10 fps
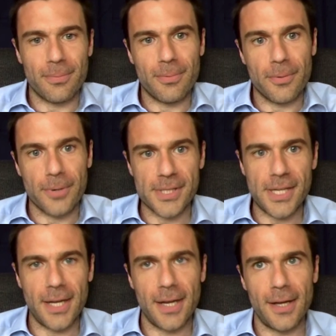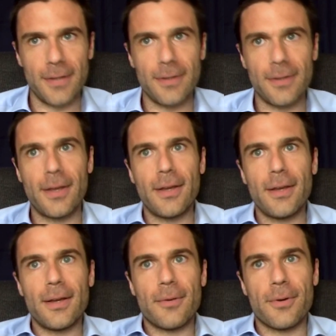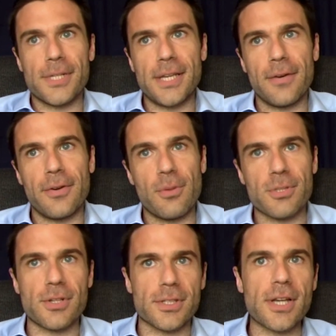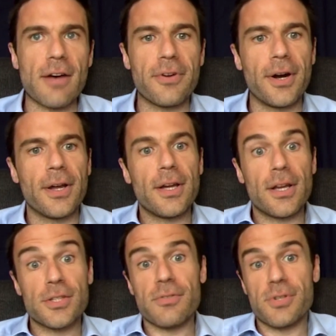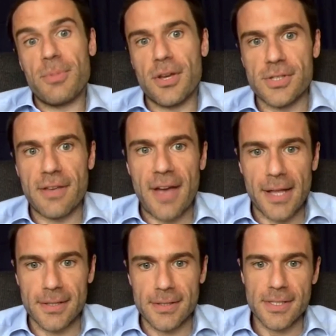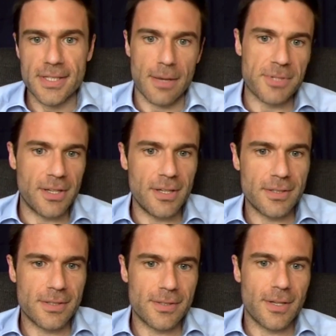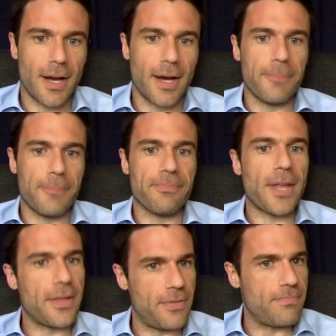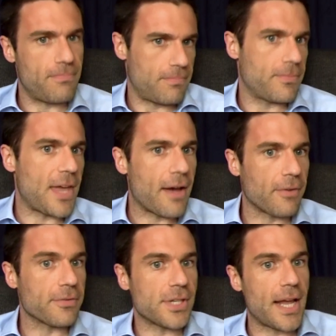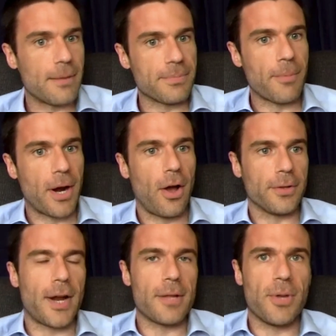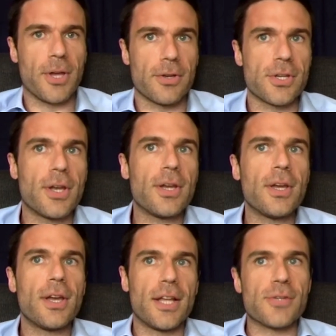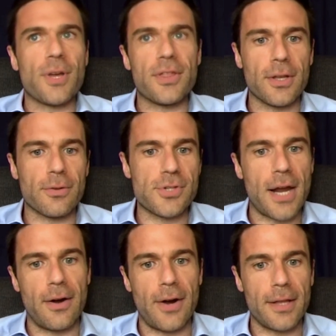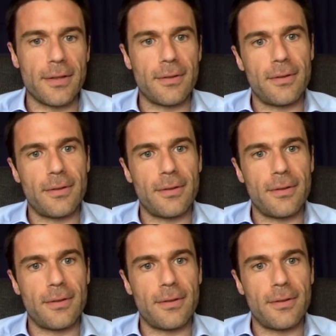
we're seeing it. We're seeing renewables not suffer. It's obviously because they've had subsidies and they have obviously helped them a lot, right? Because it's one thing to generate